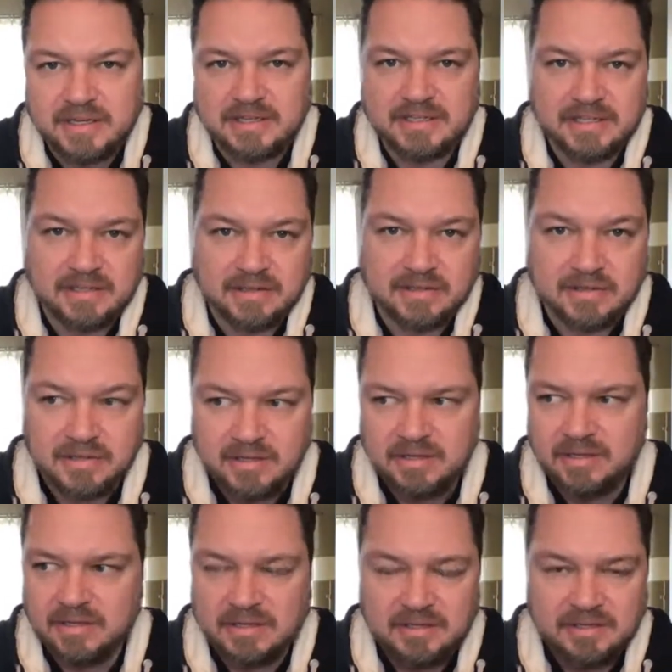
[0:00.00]
until
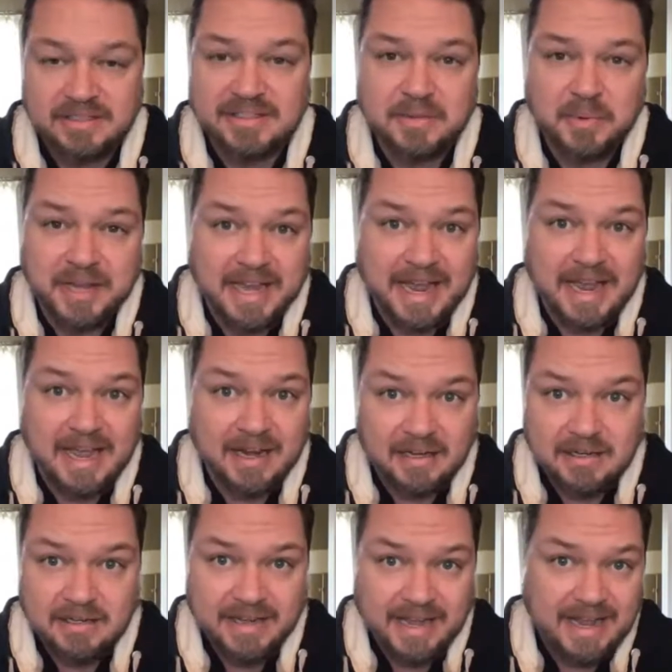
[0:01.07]
we can't
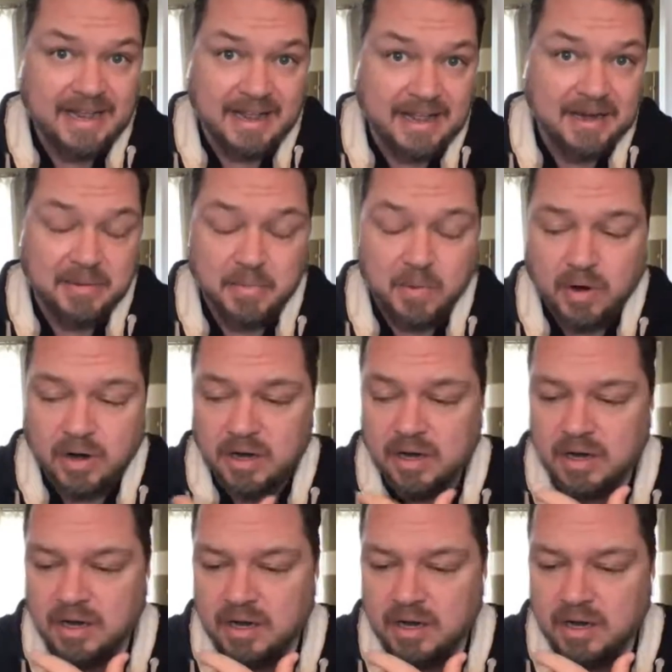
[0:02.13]
anymore.